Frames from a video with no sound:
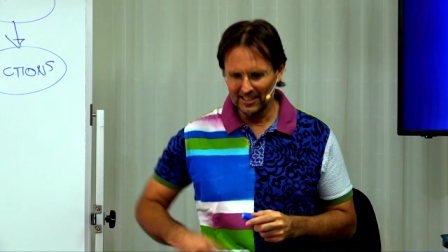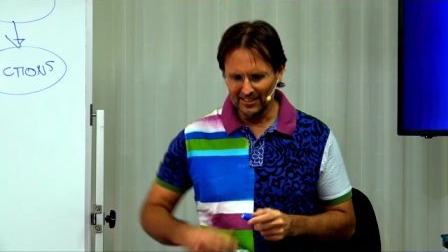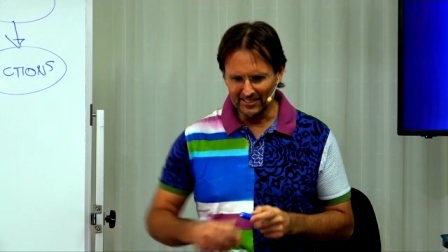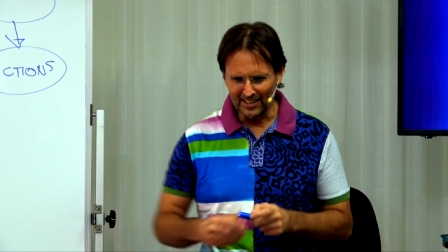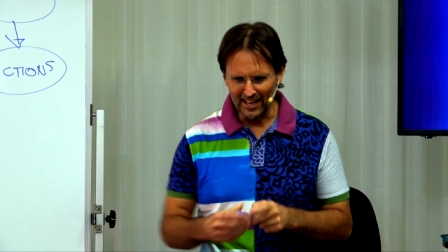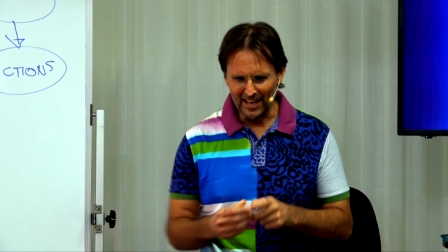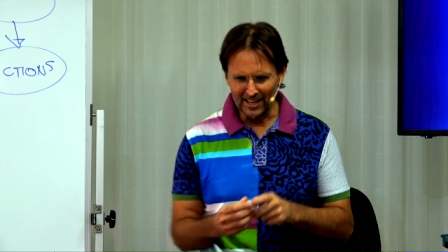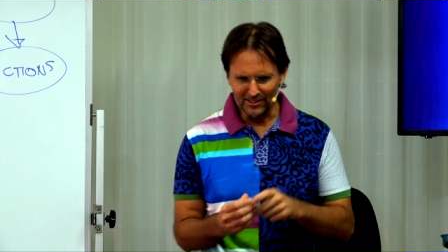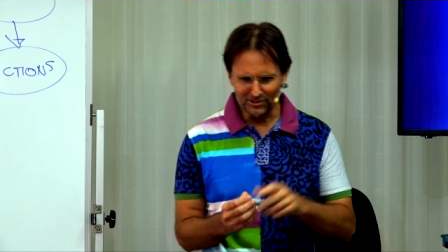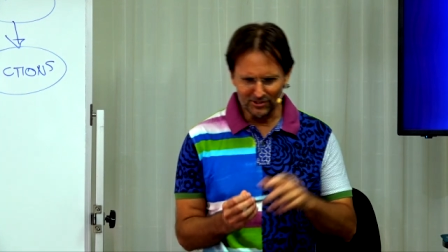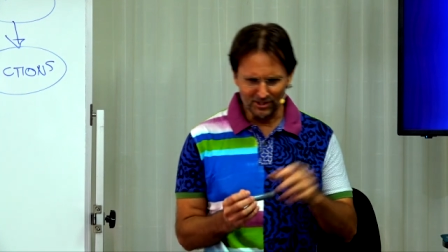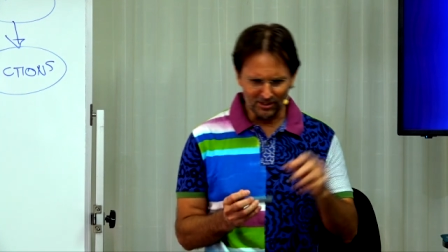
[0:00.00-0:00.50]

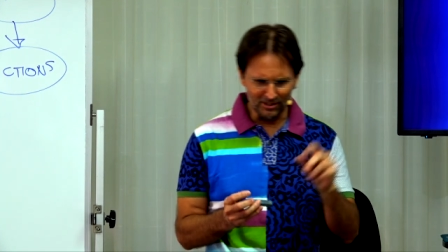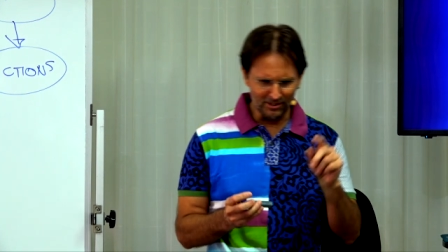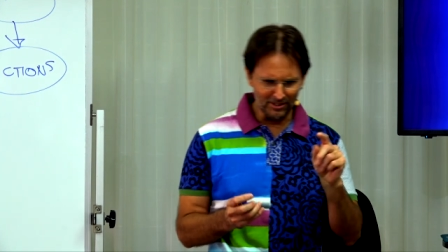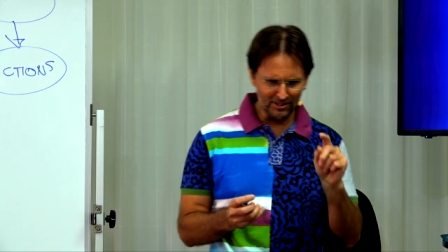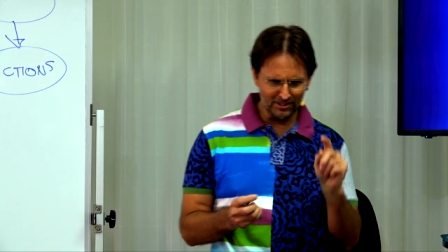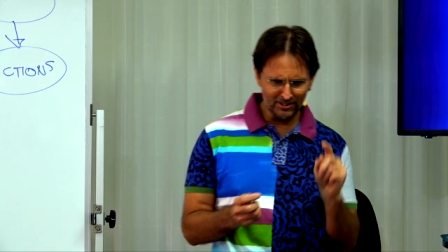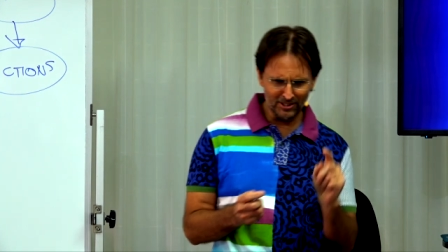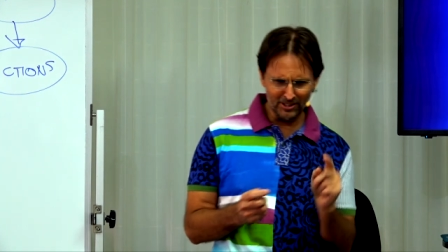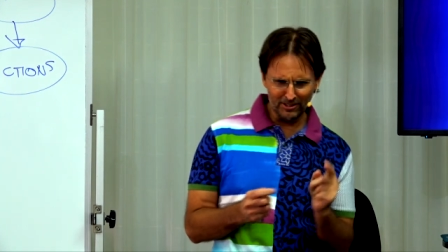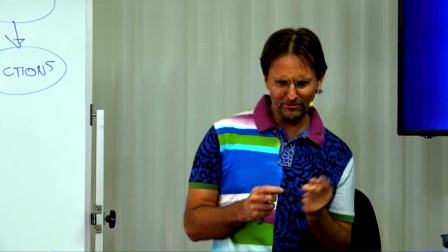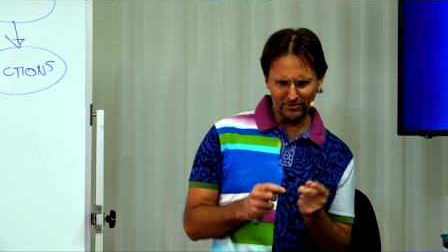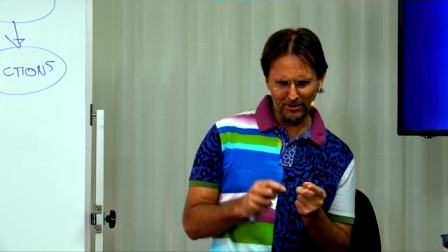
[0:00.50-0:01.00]
That
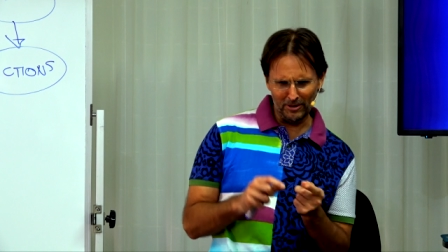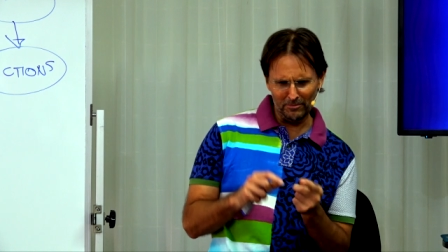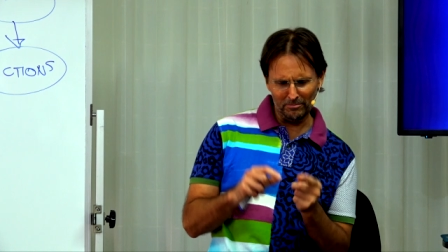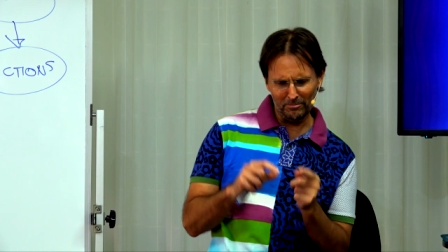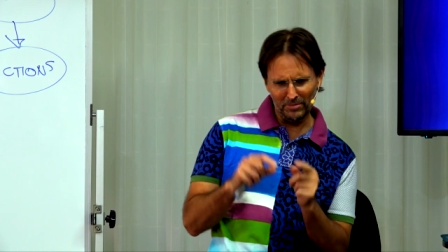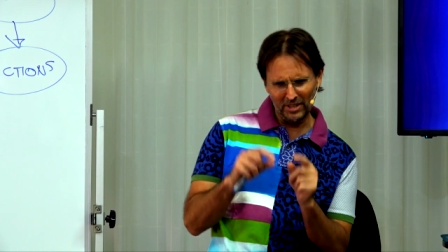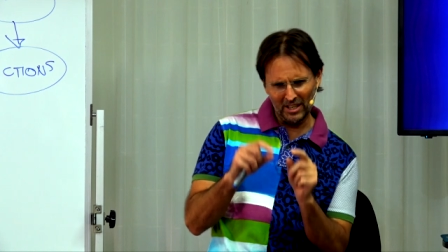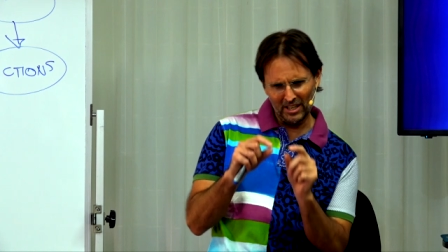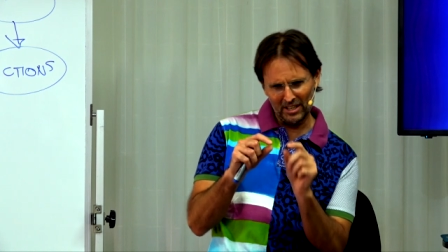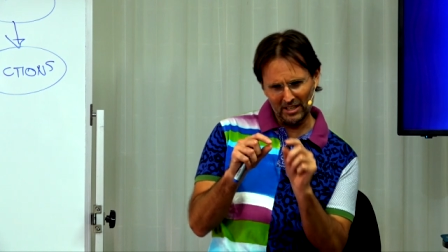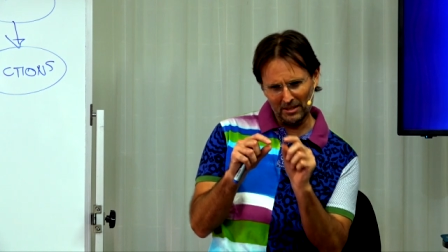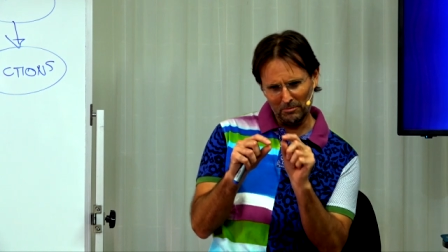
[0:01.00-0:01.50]
turned her from
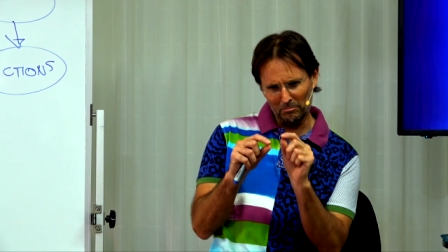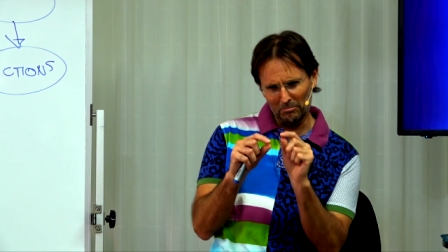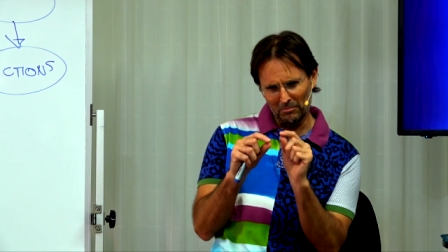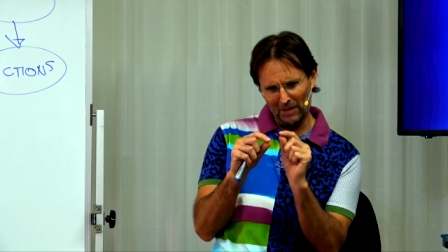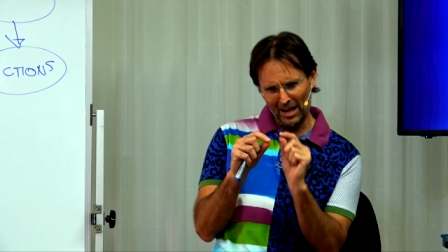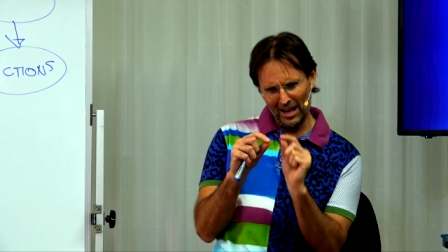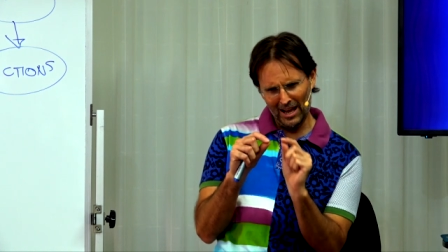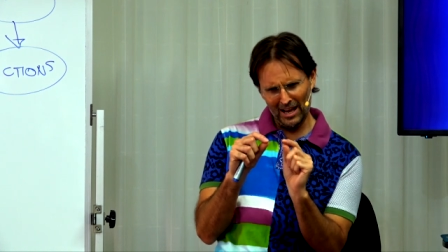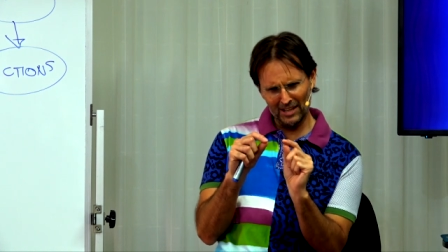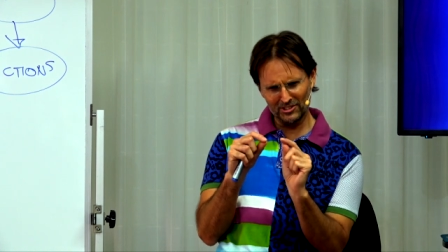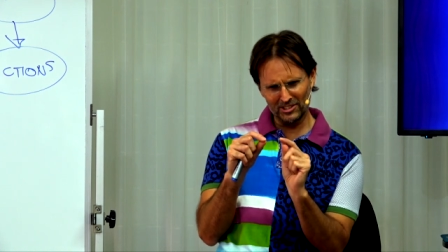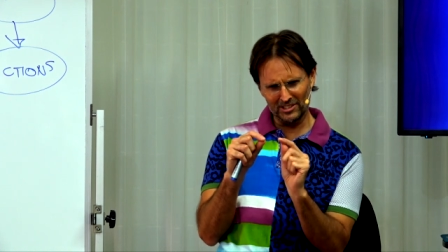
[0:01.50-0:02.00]
being a
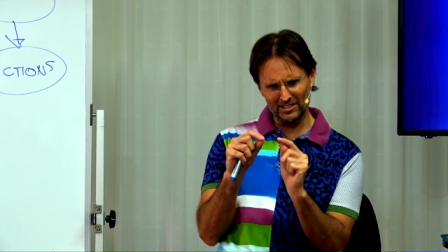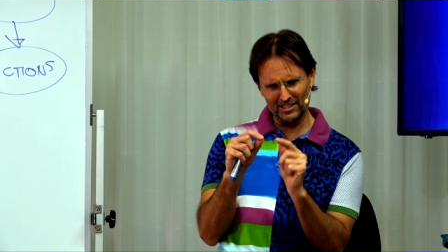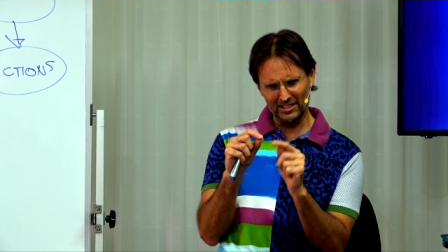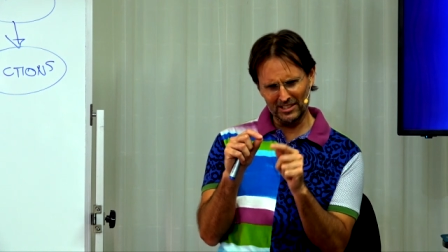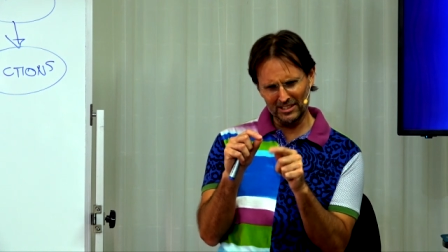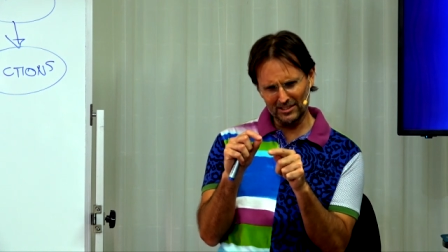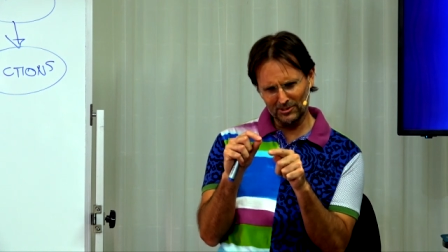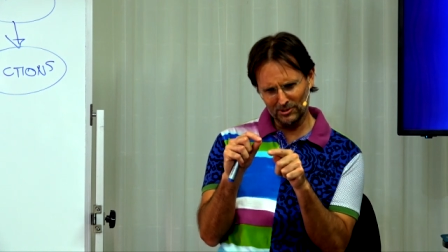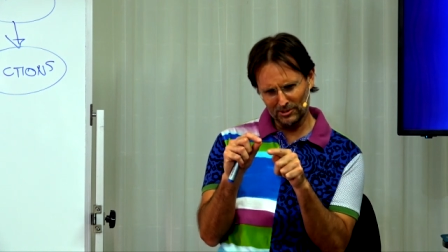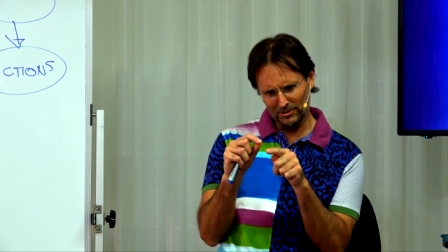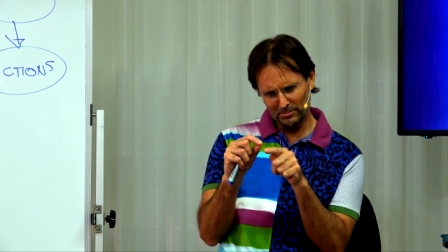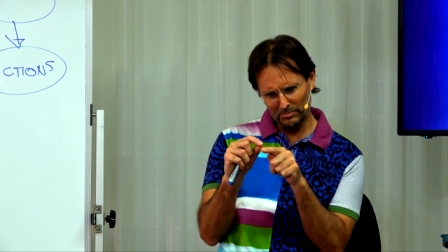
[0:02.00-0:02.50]

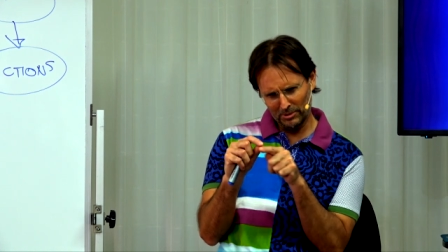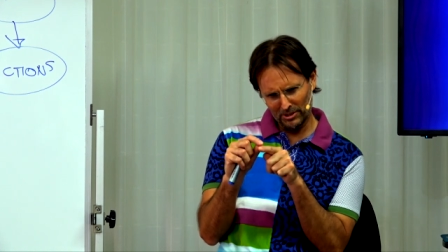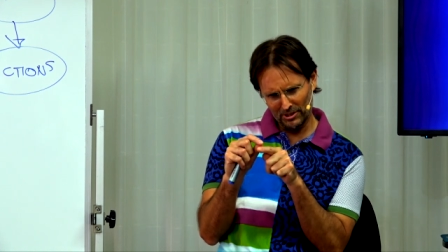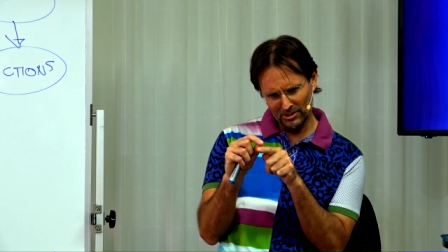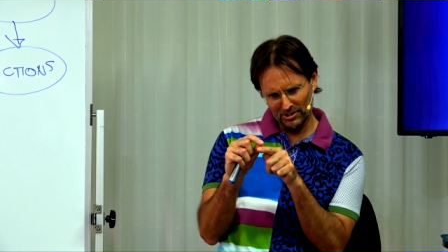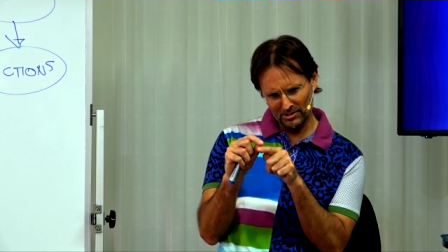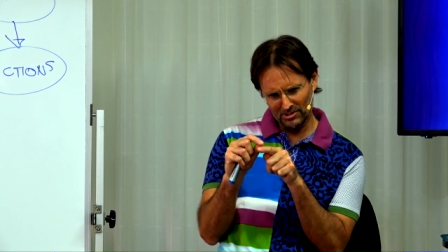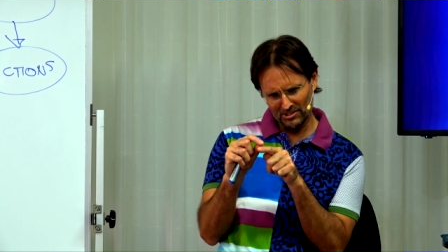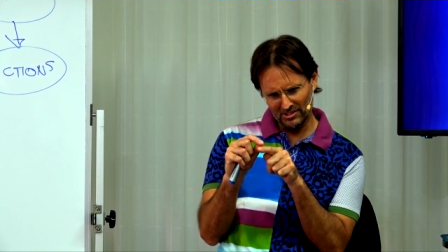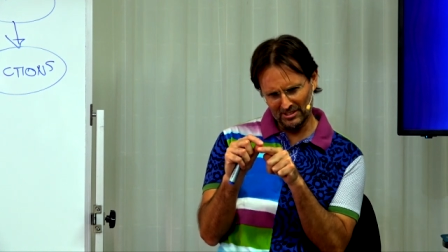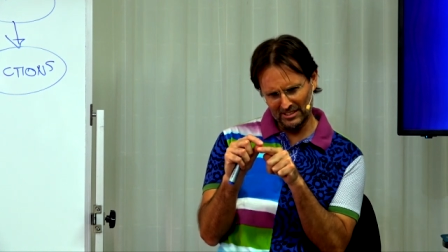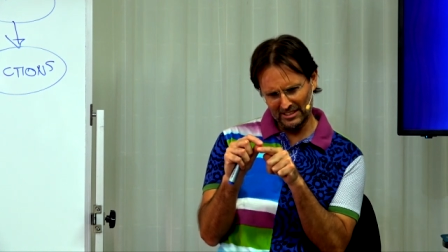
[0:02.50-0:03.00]
marginally good
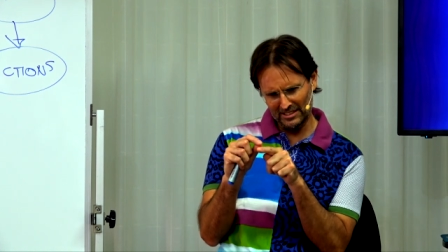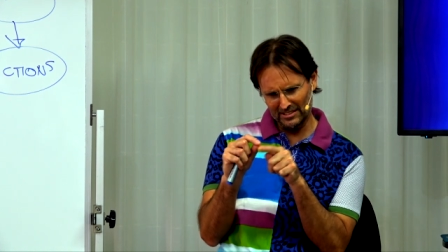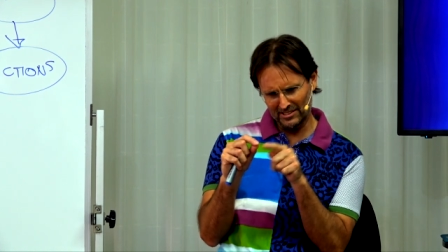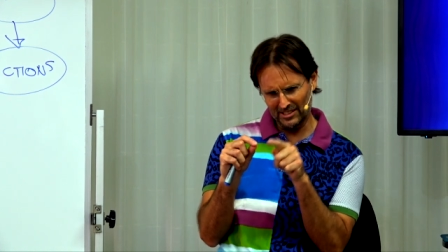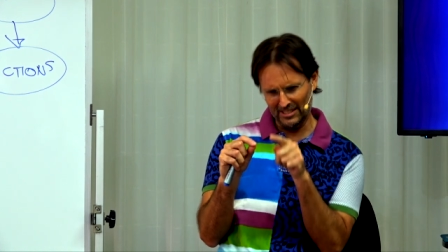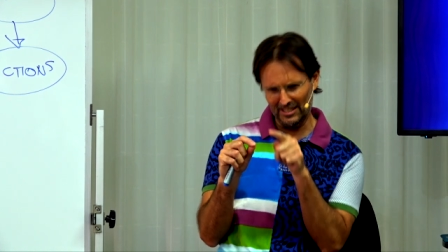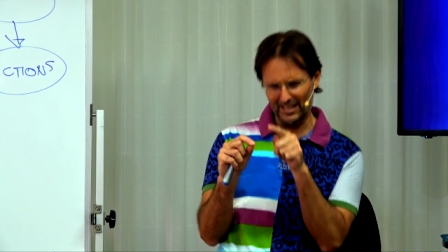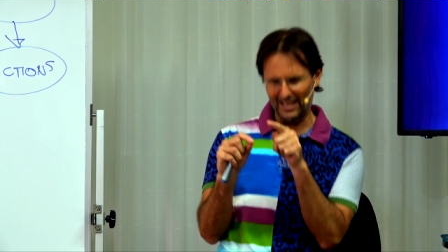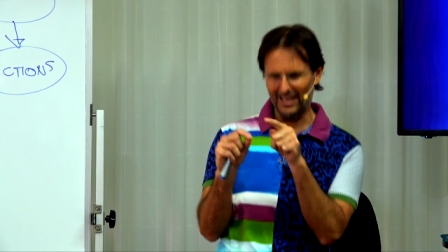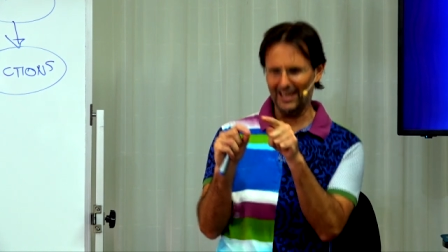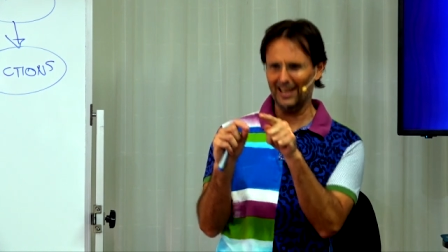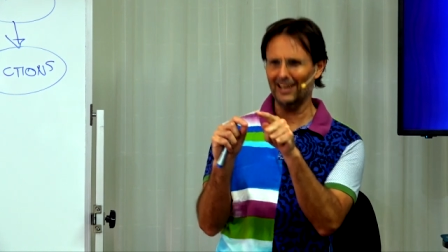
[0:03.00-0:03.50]
person
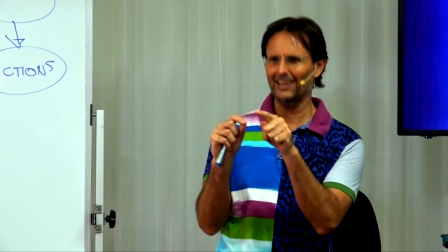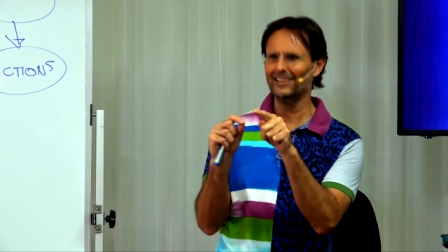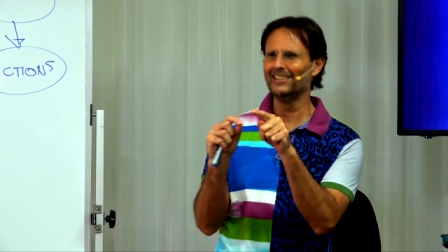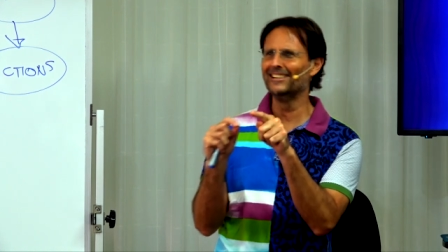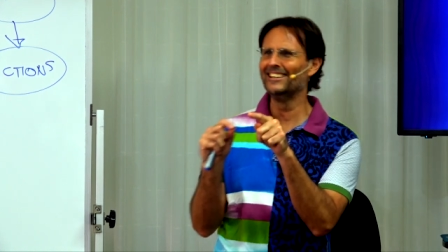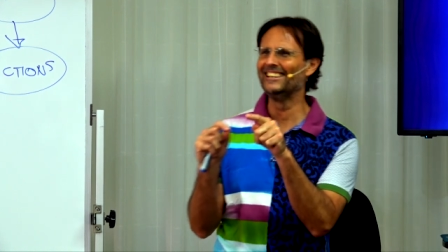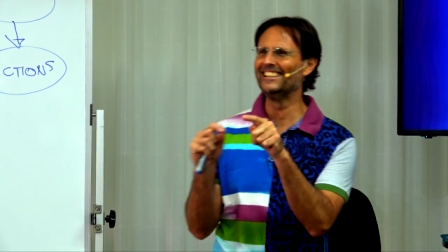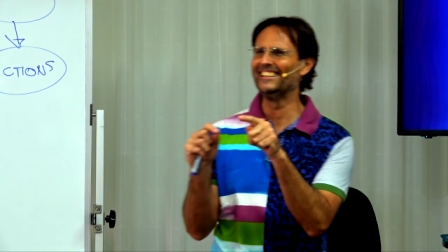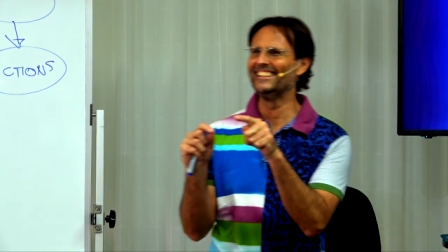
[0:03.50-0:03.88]
into now